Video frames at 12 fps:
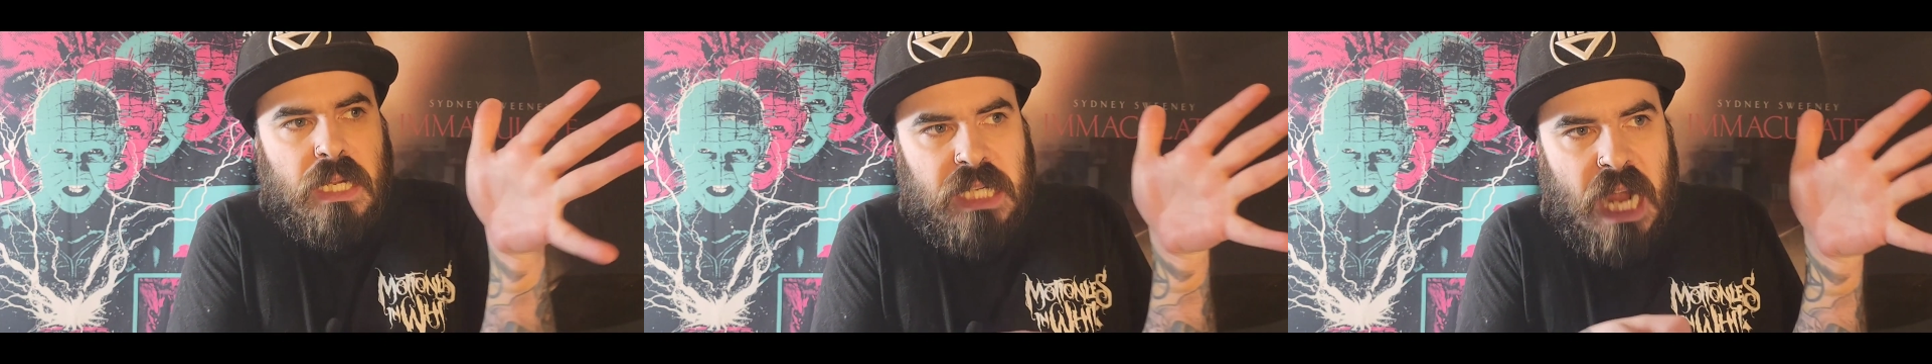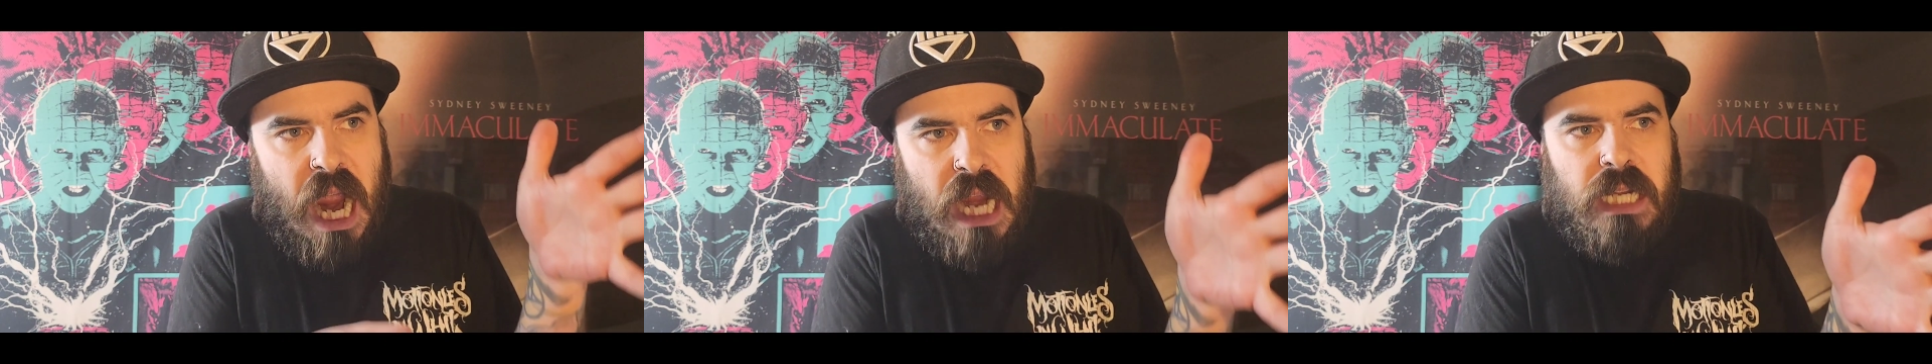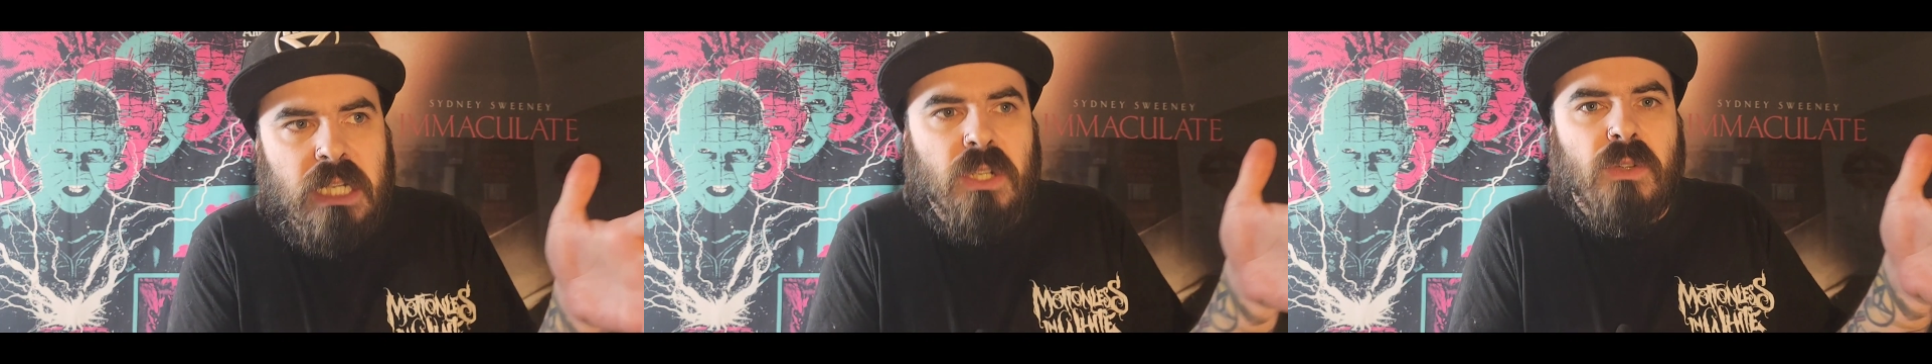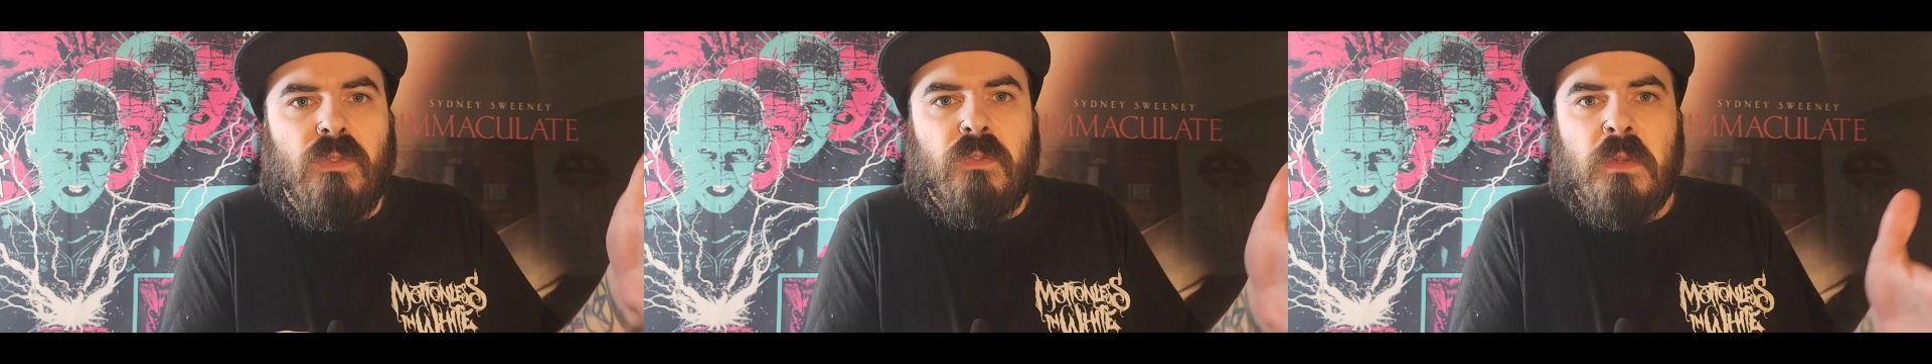kind
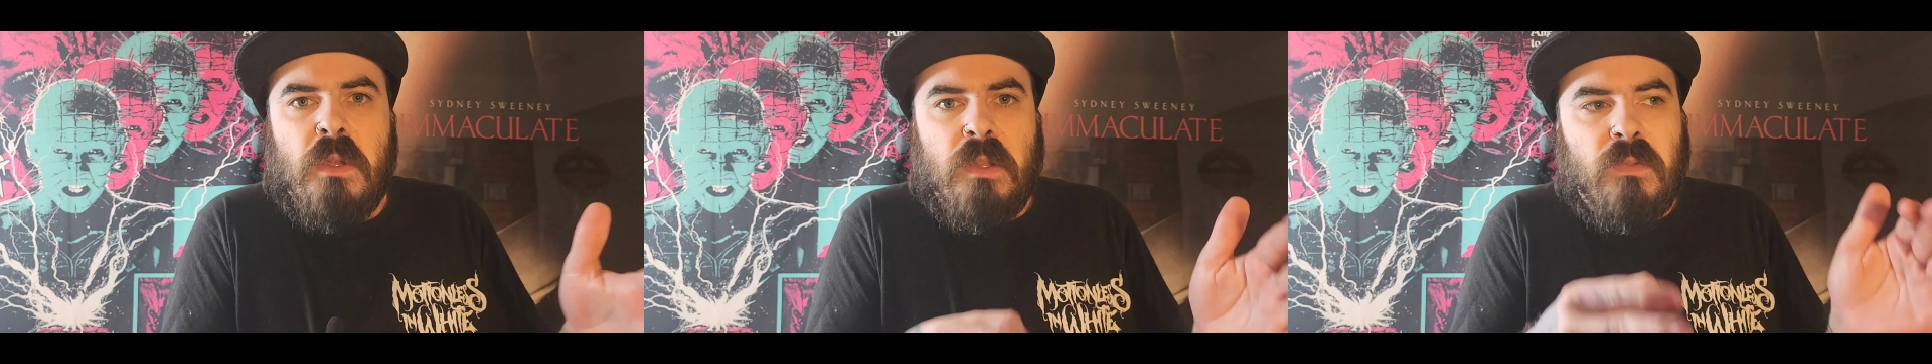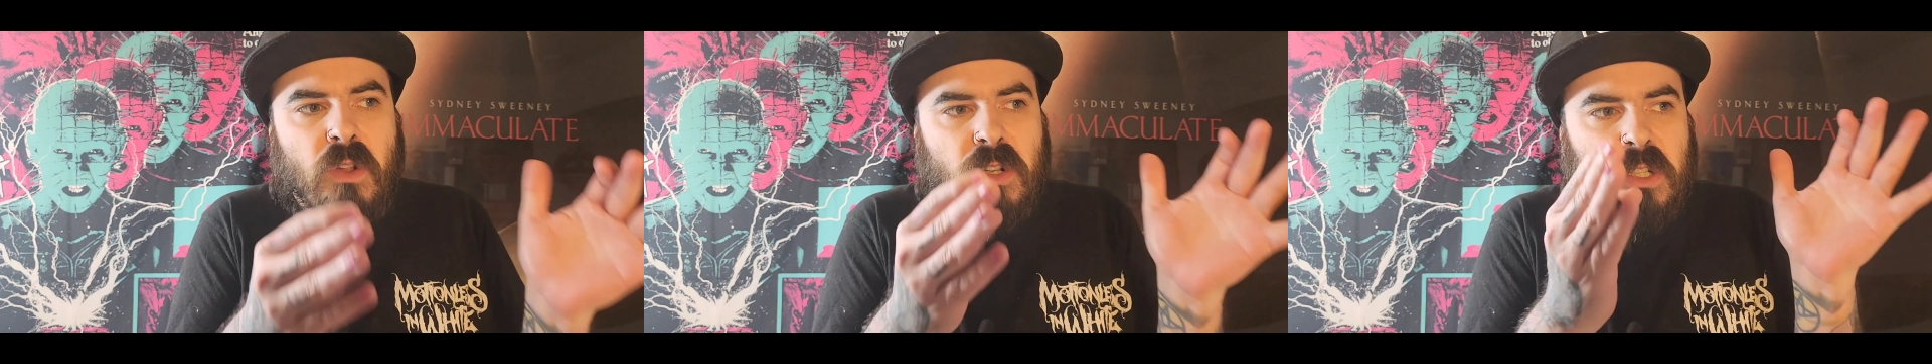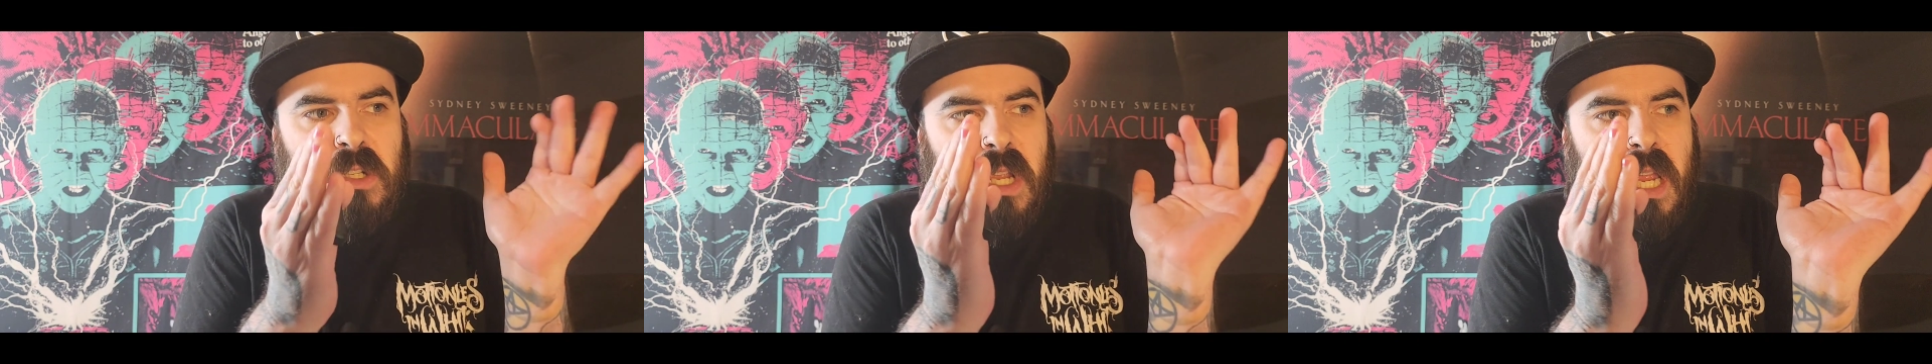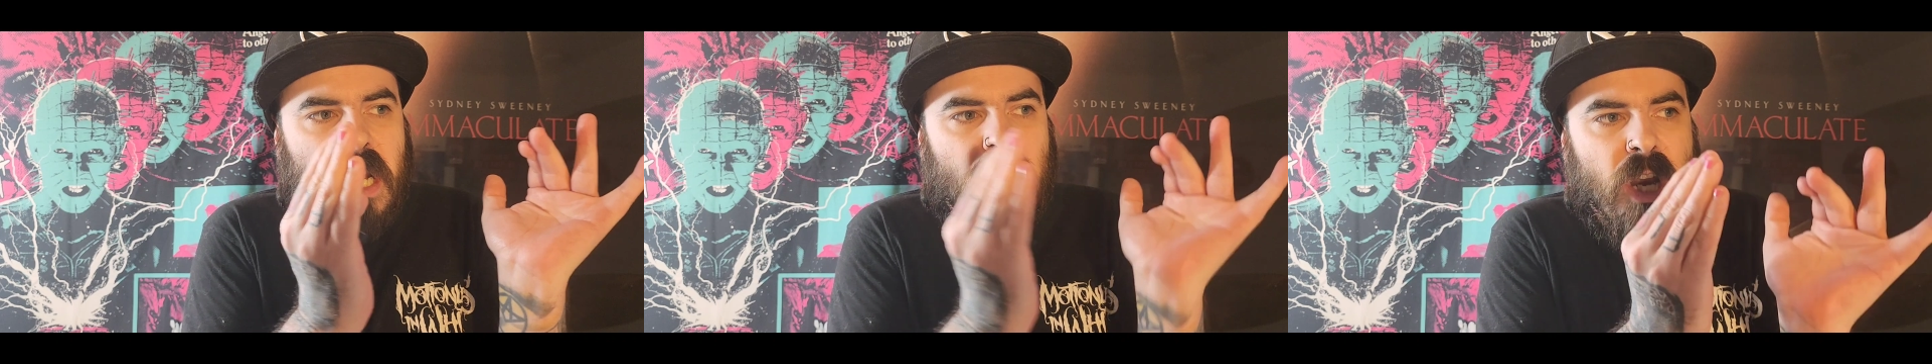of, there's
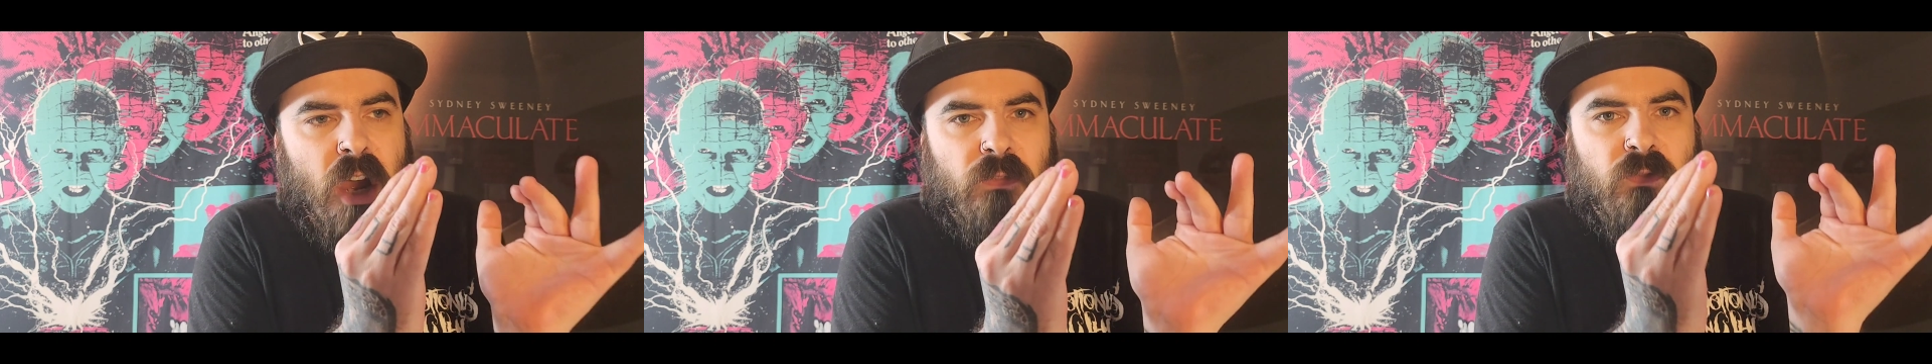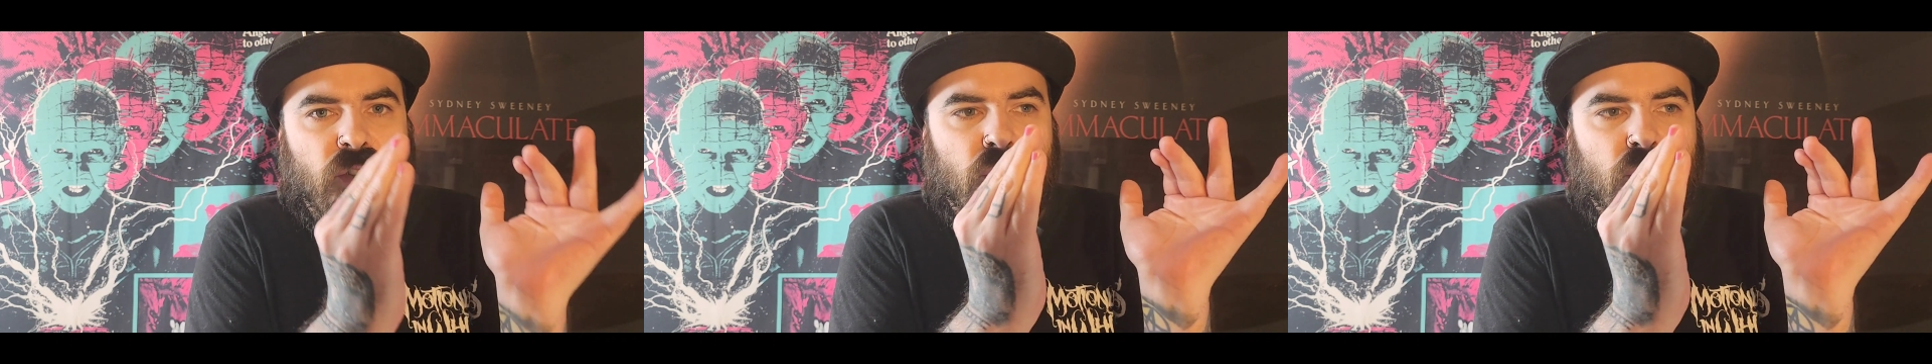enough